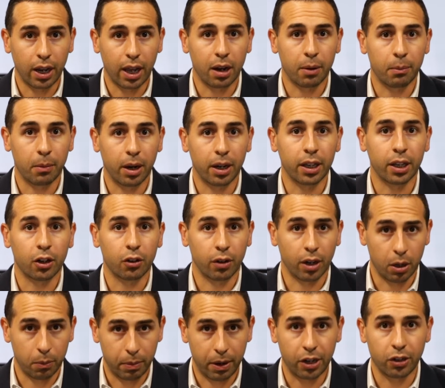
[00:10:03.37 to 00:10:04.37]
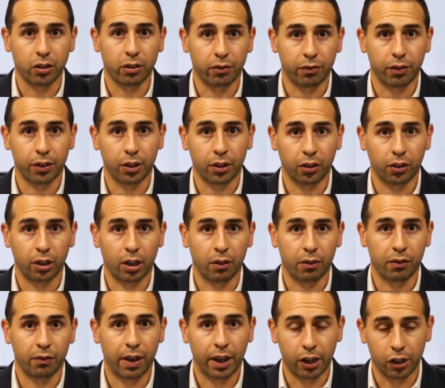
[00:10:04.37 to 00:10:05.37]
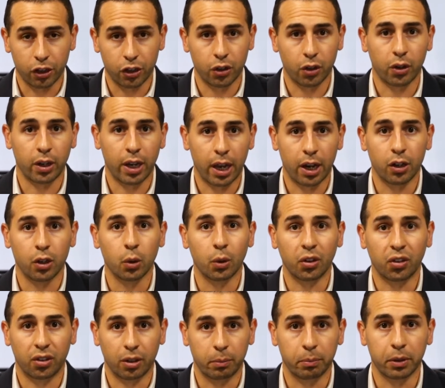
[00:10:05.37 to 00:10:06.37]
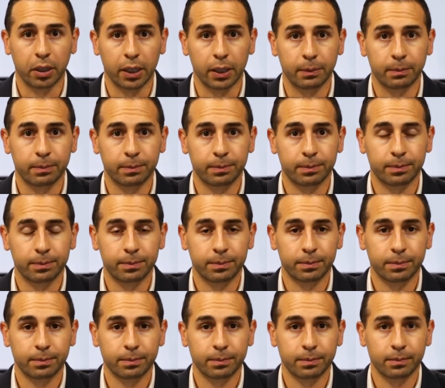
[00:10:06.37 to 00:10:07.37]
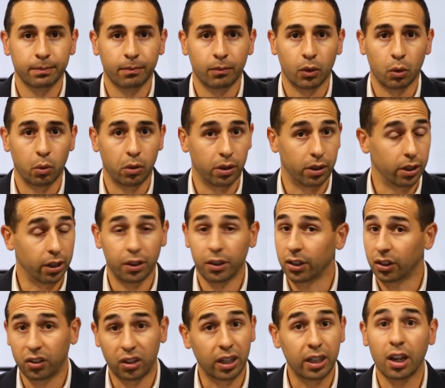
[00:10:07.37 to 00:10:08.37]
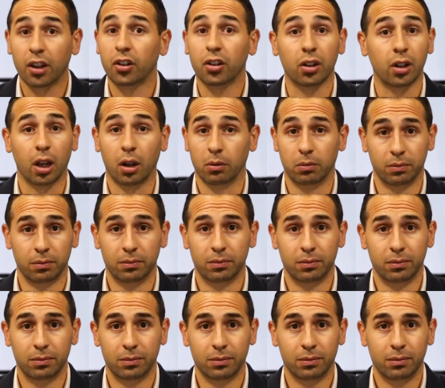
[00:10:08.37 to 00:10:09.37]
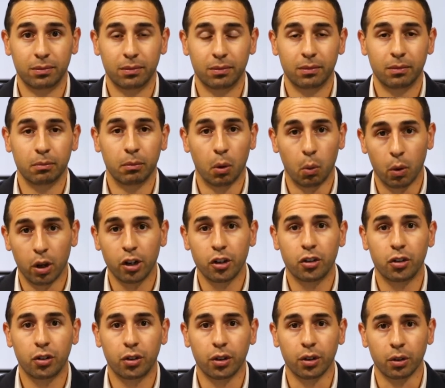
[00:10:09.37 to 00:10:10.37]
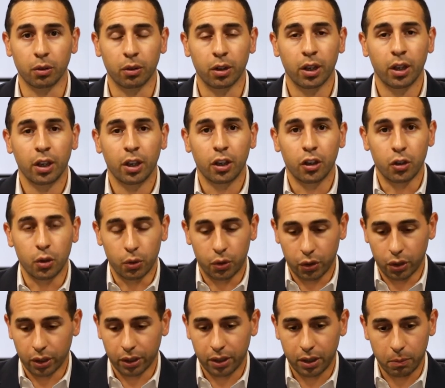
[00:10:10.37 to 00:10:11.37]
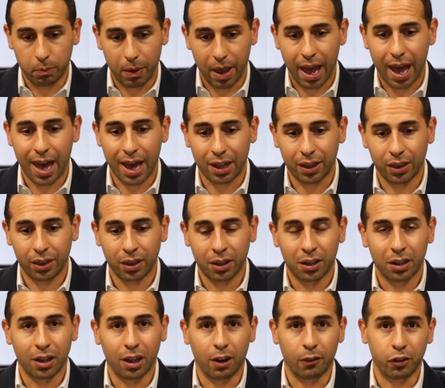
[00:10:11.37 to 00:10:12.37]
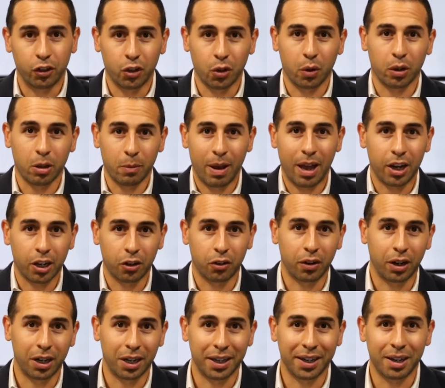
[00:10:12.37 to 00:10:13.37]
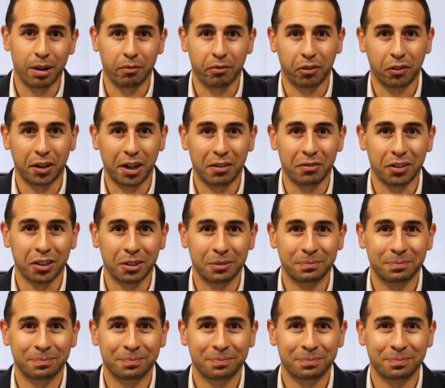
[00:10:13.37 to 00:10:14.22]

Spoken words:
out of money and create a pension for yourself if I could show you how to do it simply? They're either going to say yes or no. But what did you do? You took the path of showing them how to create income forever.